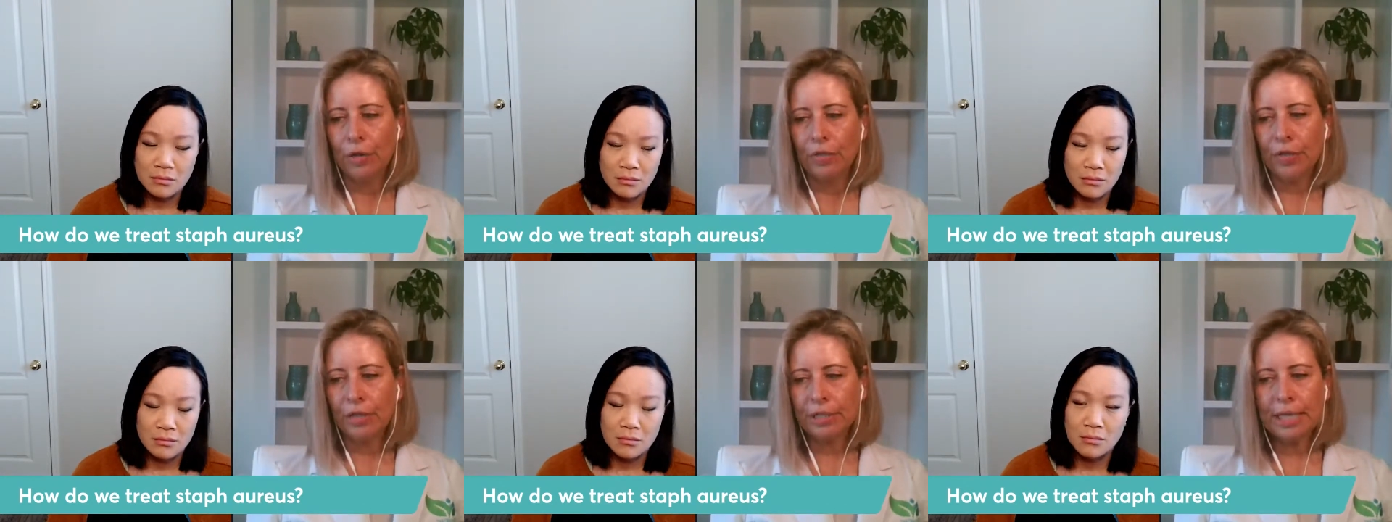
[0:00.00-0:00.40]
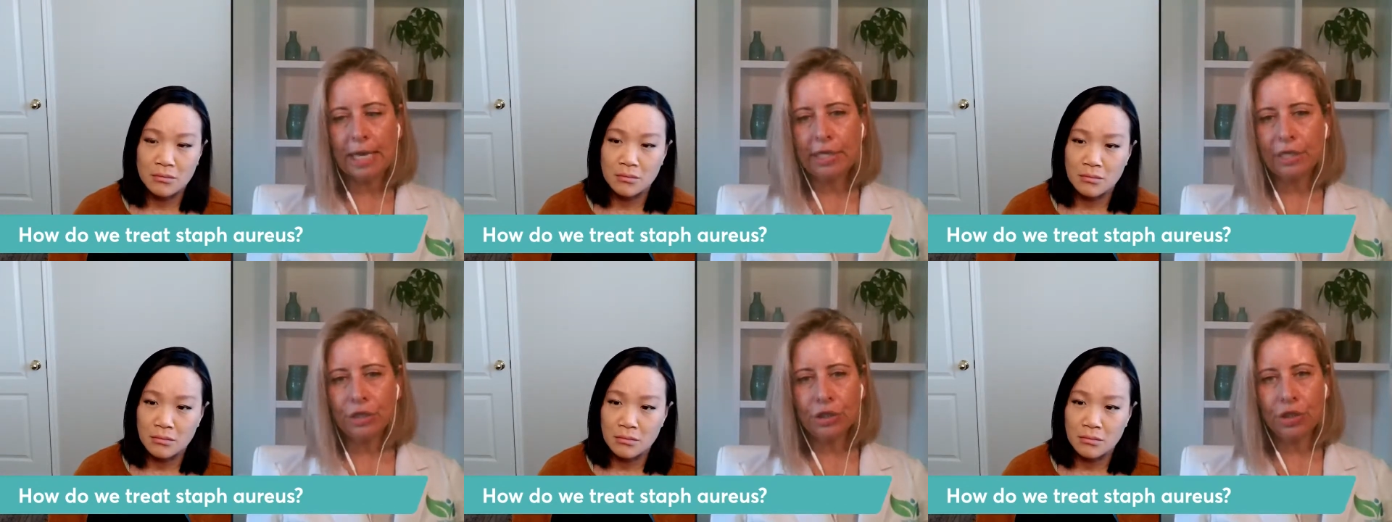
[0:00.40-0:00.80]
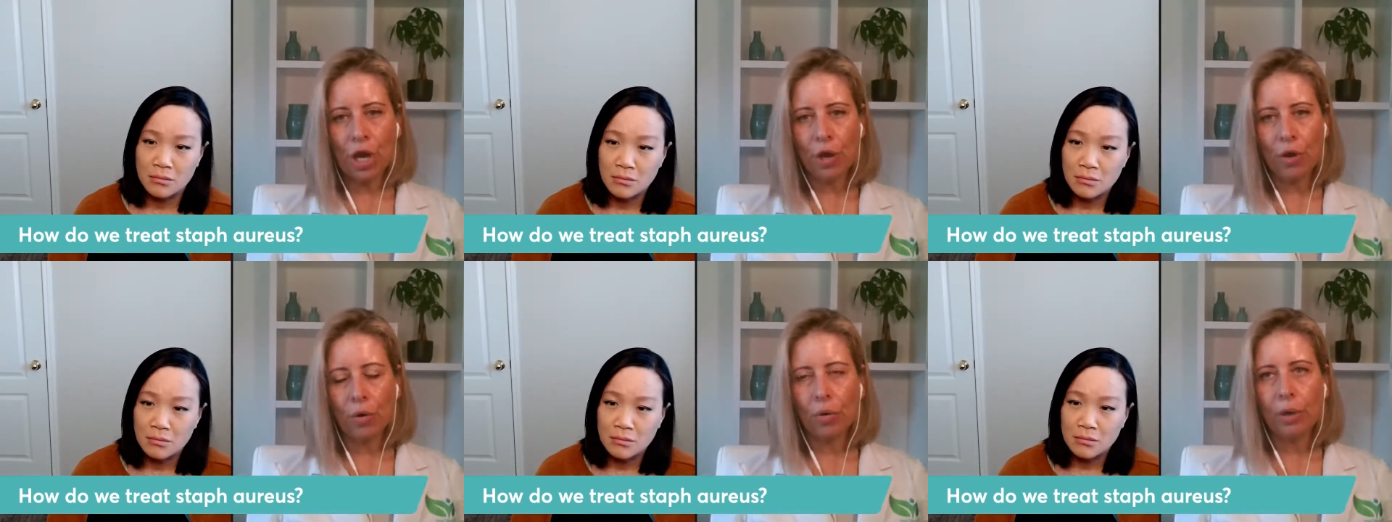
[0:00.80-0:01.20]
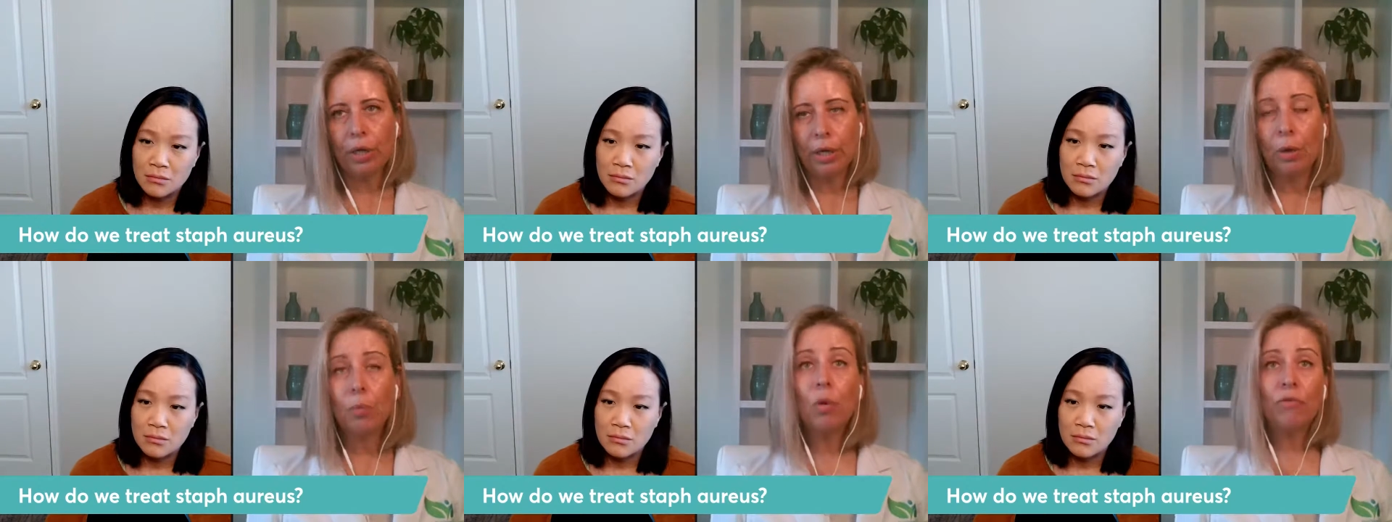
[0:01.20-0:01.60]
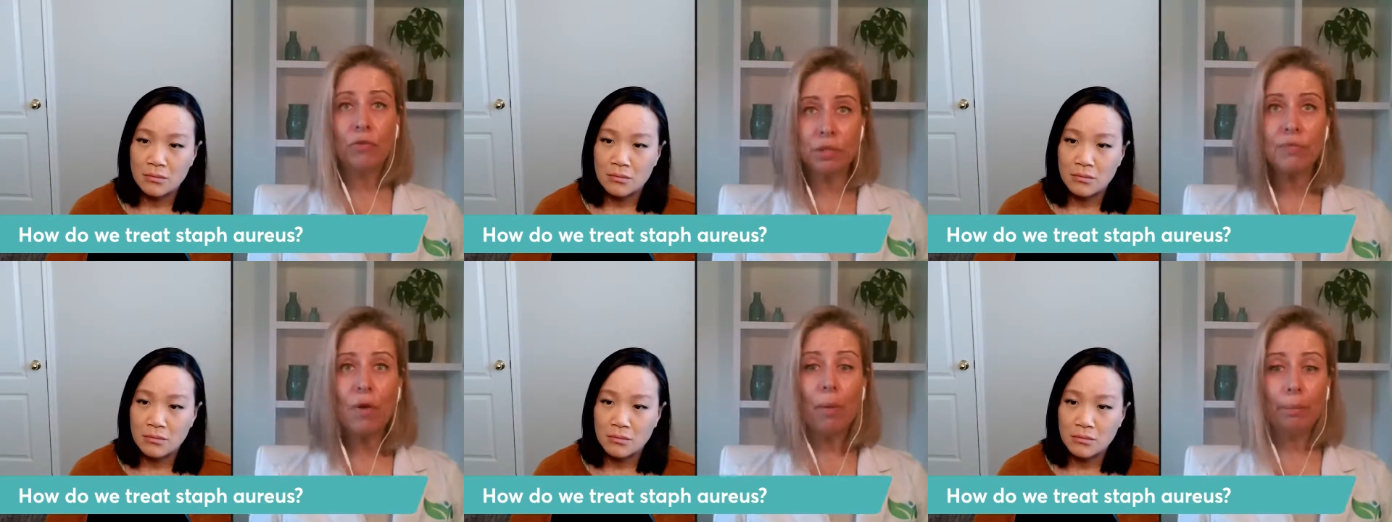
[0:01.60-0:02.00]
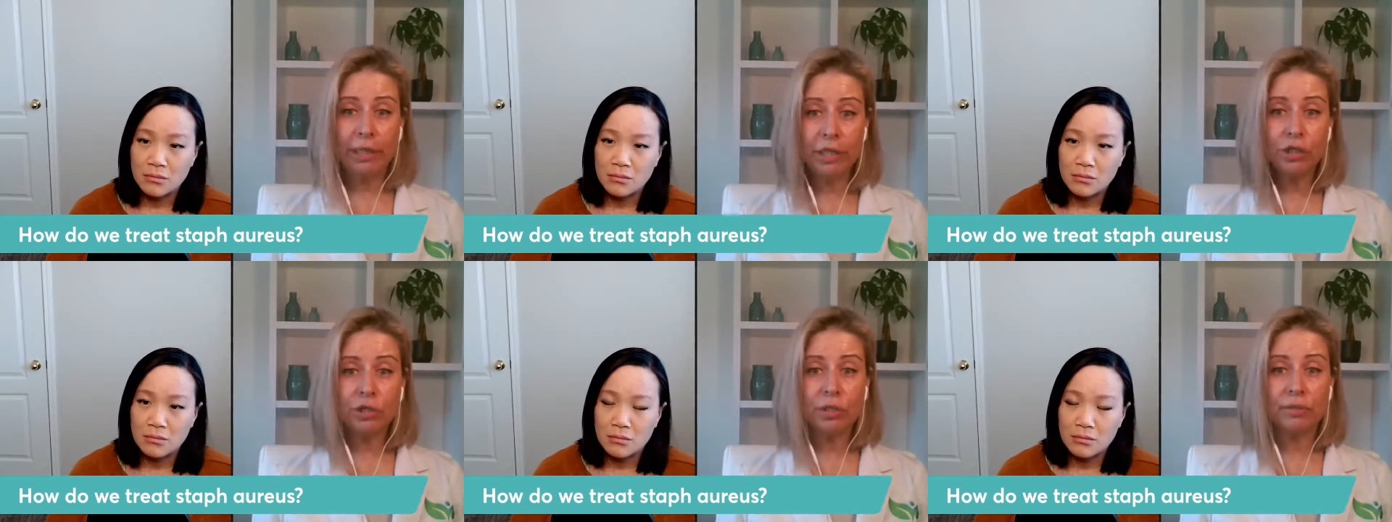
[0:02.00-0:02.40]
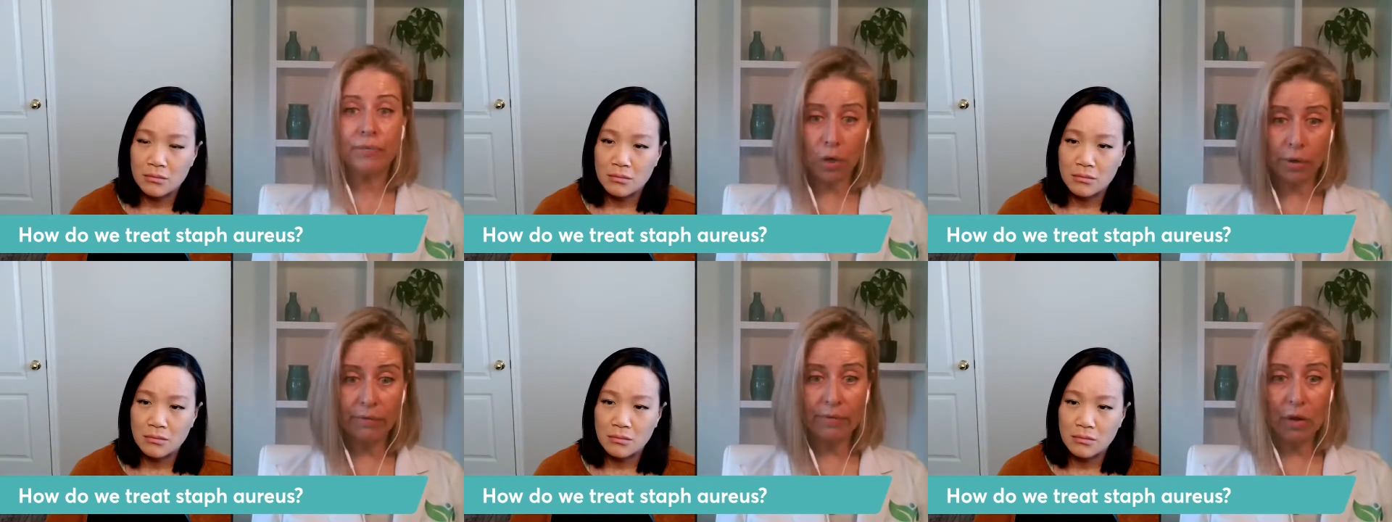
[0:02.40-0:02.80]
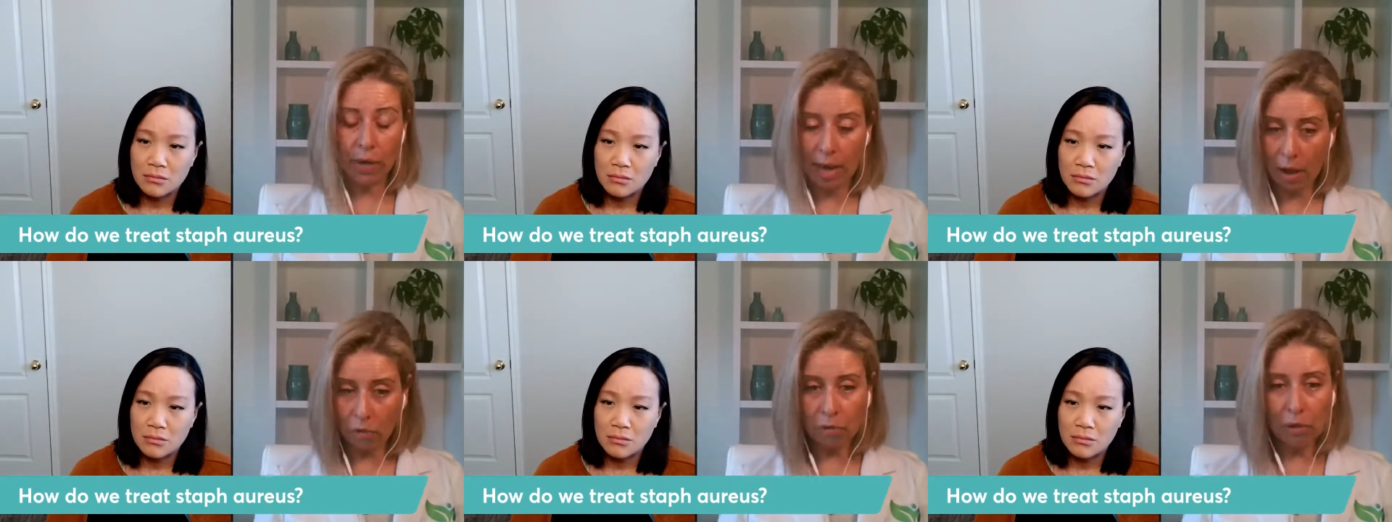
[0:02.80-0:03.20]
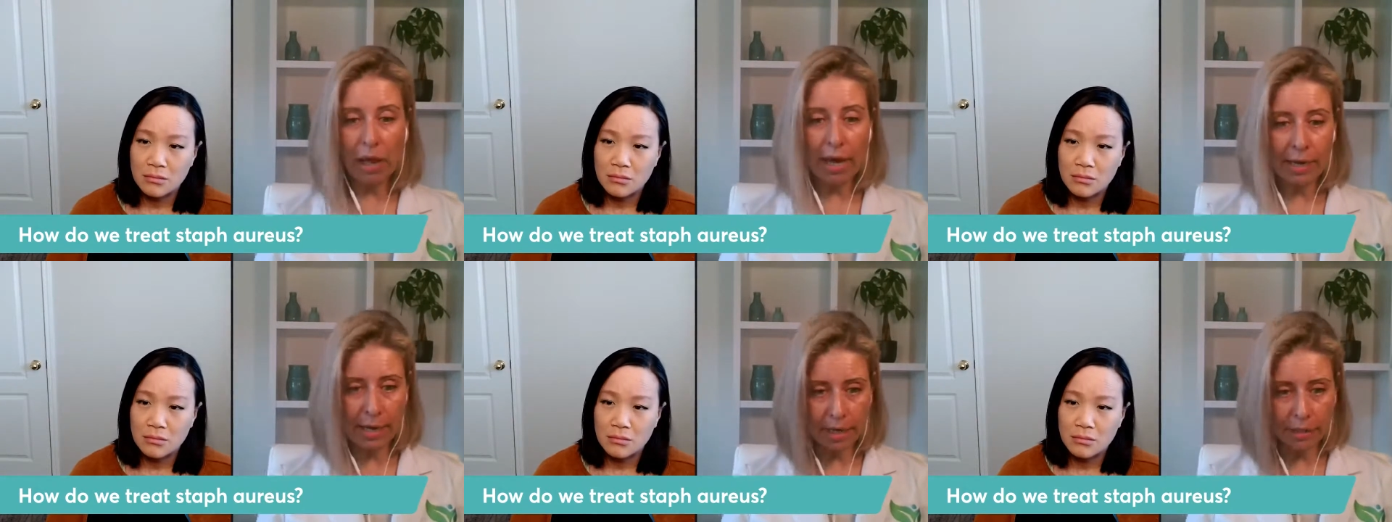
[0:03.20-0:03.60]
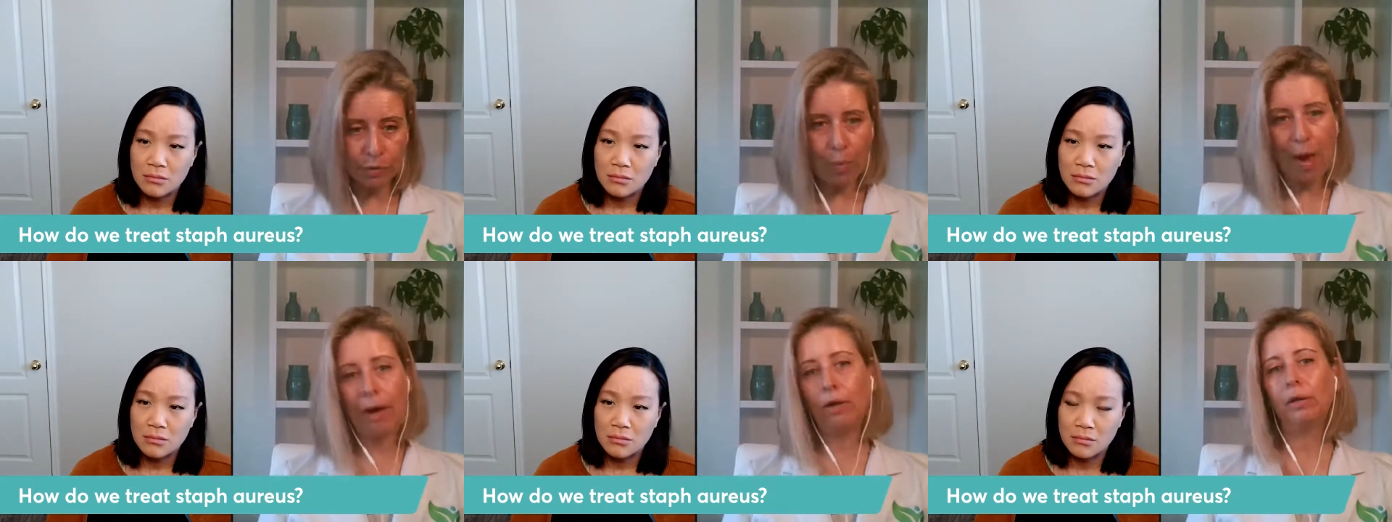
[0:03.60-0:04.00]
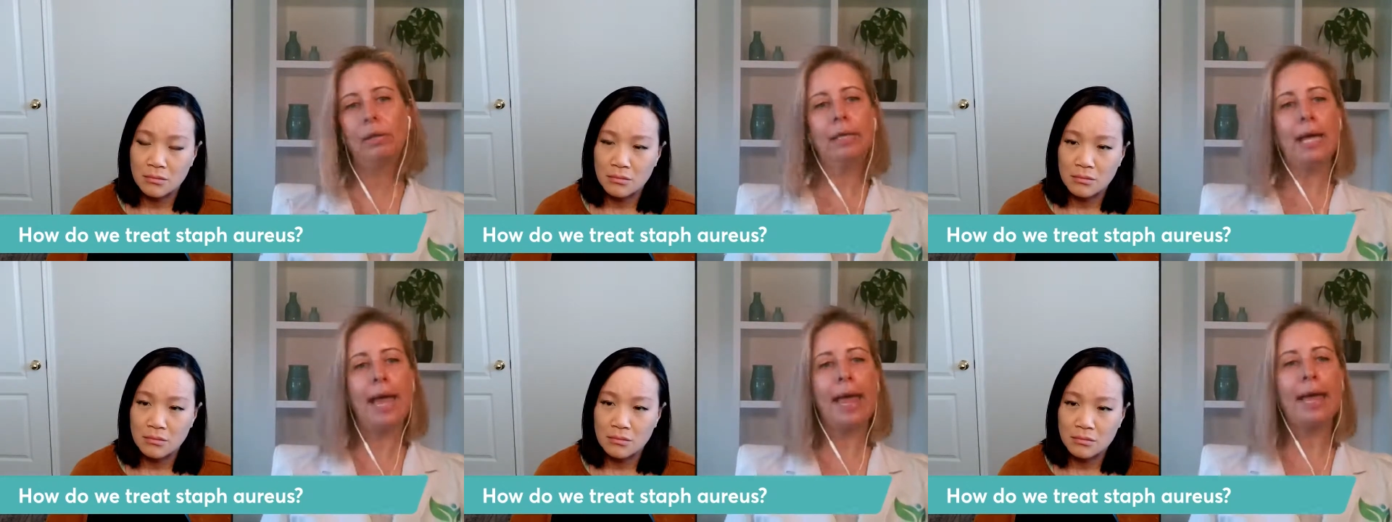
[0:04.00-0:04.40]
Speaker 1: the studies show, well, first of all, bleach is very, very alkaline as well.